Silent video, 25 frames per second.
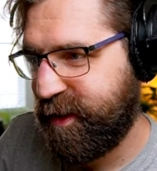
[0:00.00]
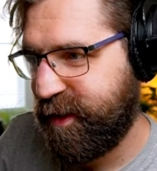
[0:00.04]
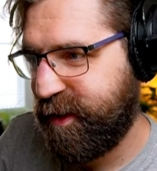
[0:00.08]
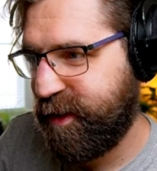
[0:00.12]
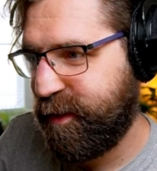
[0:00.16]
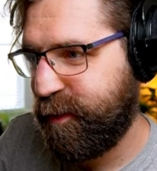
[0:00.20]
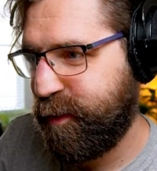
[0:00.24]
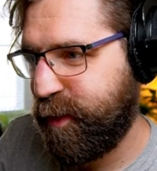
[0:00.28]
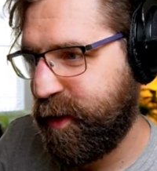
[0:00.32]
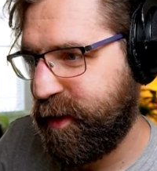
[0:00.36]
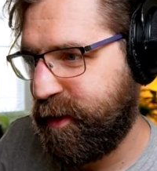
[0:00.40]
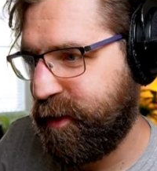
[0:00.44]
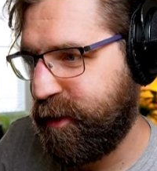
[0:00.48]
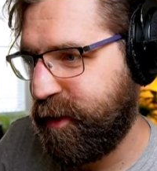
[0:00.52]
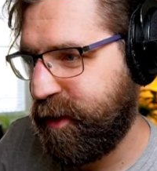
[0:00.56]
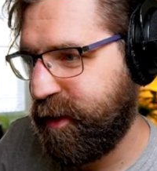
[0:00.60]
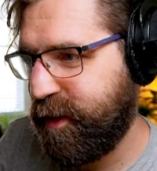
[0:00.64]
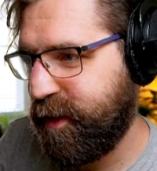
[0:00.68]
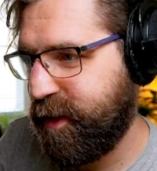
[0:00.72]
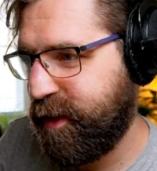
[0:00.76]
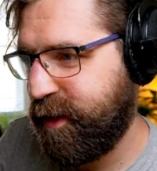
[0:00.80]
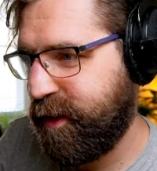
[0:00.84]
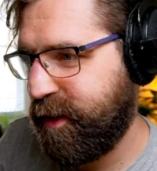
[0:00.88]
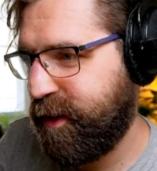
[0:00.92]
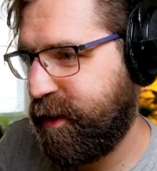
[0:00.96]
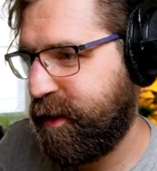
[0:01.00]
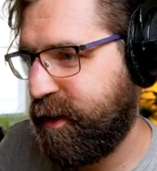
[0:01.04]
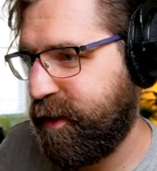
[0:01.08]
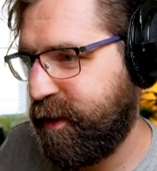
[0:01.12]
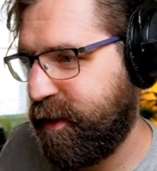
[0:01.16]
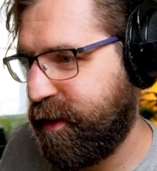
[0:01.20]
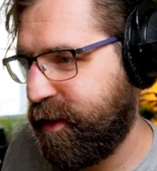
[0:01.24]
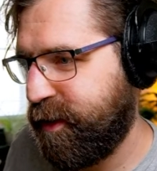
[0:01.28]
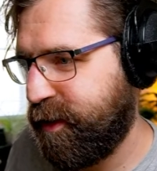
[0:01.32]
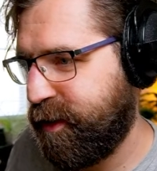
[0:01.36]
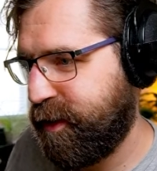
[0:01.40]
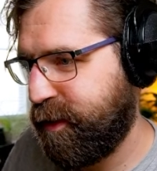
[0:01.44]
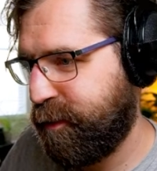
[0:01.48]
We're doing the
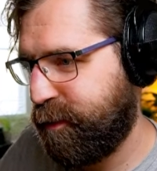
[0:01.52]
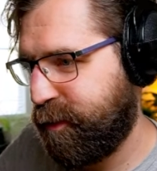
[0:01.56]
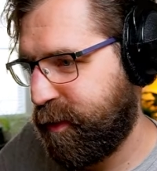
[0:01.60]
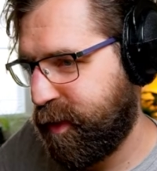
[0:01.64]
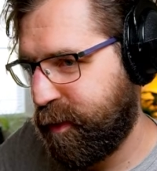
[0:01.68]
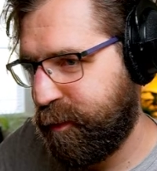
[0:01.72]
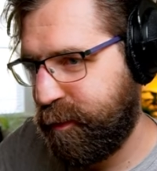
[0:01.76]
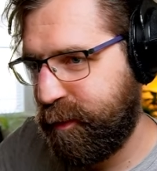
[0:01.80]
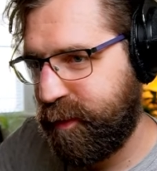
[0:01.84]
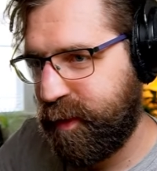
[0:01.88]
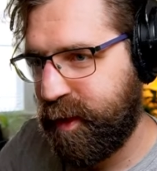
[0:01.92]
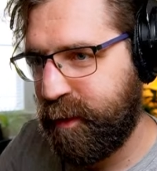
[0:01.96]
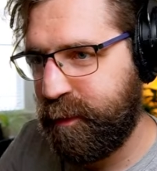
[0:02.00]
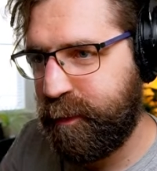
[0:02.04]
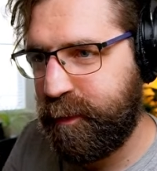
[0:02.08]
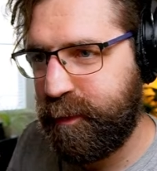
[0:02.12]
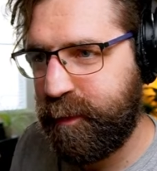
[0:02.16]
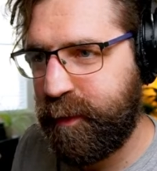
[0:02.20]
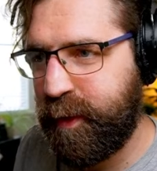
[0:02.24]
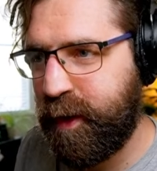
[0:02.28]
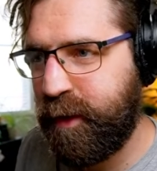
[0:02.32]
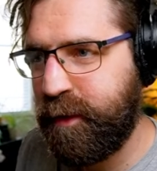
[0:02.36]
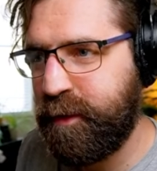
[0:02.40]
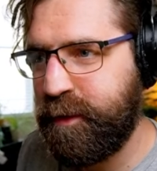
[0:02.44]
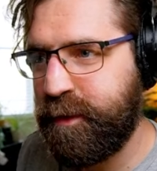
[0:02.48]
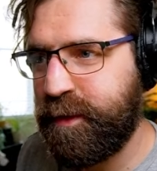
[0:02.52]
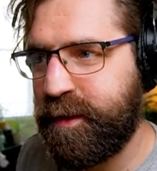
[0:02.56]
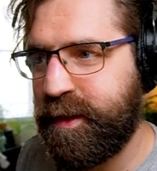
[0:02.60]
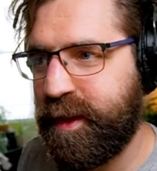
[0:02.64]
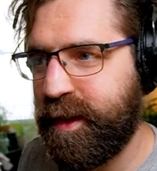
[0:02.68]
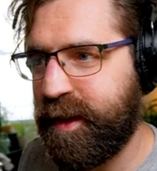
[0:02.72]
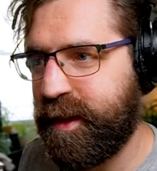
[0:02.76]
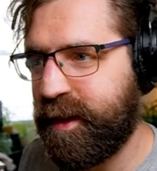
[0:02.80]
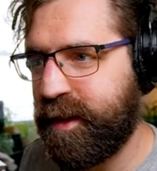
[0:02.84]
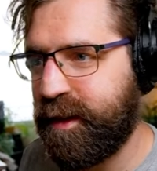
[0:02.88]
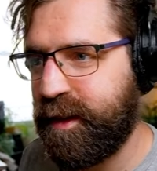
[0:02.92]
pose thing.